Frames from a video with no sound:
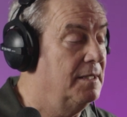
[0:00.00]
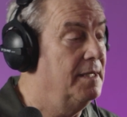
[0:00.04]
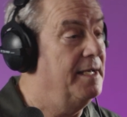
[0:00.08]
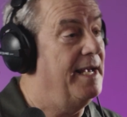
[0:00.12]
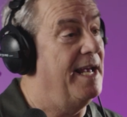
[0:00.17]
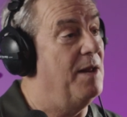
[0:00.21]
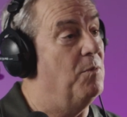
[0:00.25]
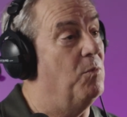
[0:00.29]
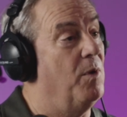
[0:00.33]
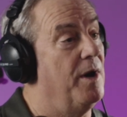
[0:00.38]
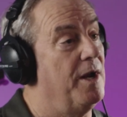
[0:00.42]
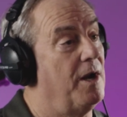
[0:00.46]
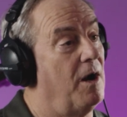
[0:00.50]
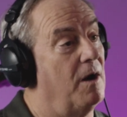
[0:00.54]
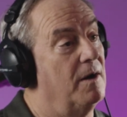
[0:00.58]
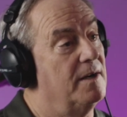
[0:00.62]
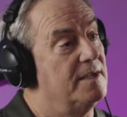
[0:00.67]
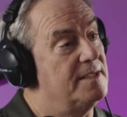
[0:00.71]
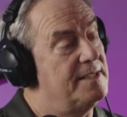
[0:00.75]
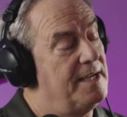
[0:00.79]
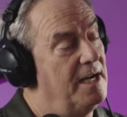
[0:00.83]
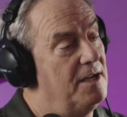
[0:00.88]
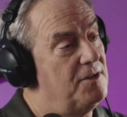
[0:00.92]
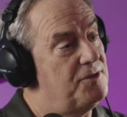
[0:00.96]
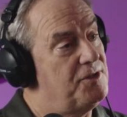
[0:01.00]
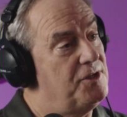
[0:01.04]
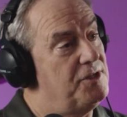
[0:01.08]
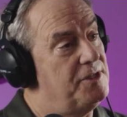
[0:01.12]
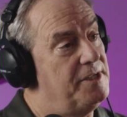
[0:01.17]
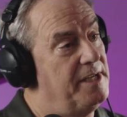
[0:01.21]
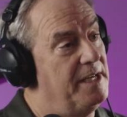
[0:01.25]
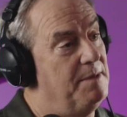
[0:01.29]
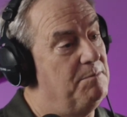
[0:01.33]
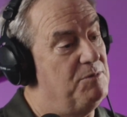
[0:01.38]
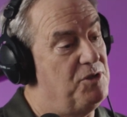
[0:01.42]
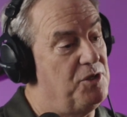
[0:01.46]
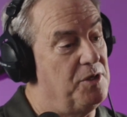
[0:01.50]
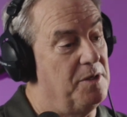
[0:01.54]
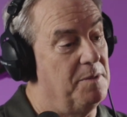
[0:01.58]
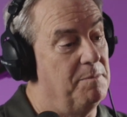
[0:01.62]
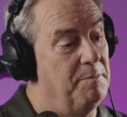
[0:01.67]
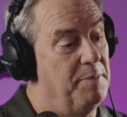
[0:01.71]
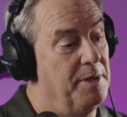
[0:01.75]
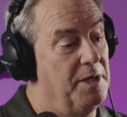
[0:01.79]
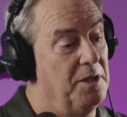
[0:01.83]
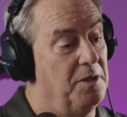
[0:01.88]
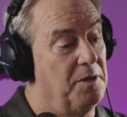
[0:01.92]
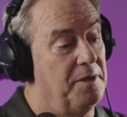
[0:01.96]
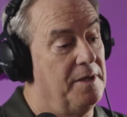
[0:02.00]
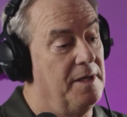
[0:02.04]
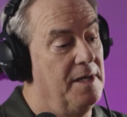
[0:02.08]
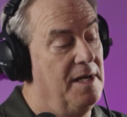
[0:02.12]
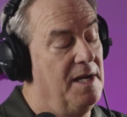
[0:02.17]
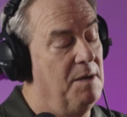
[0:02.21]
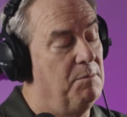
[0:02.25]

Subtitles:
and what our intelligence team should build